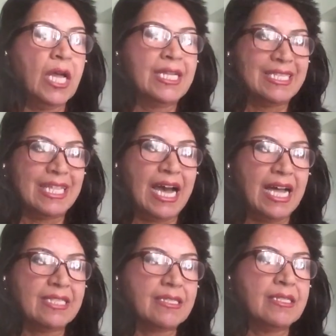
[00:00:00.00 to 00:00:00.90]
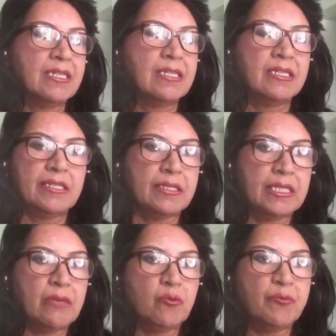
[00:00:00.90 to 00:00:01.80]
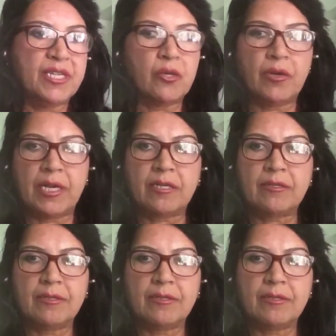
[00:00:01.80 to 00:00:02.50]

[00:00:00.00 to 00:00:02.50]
that, they will be correct.